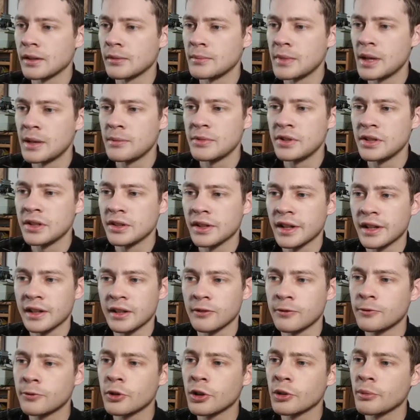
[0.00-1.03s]
maybe like
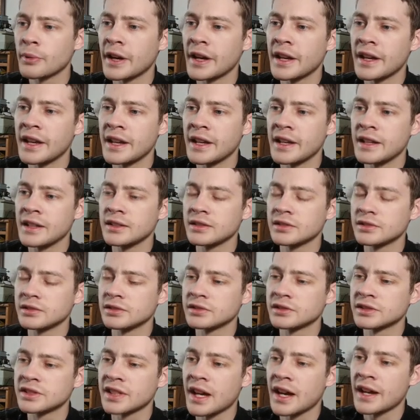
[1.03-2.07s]
a 4x8
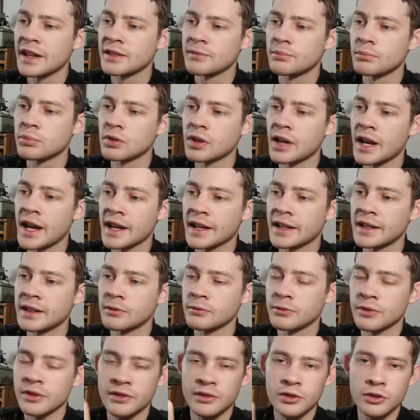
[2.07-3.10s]
size
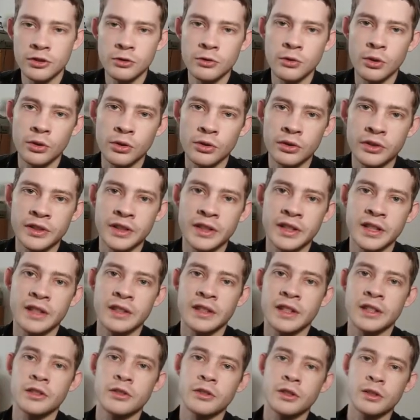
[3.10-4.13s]
bracket with 2 holes in it
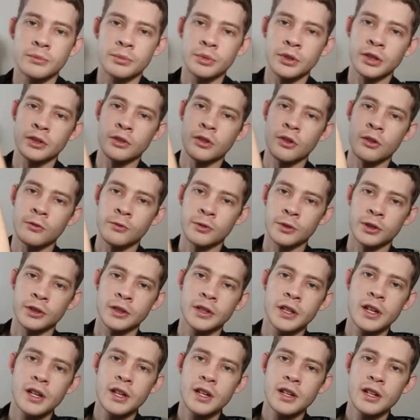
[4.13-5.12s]
that you could put over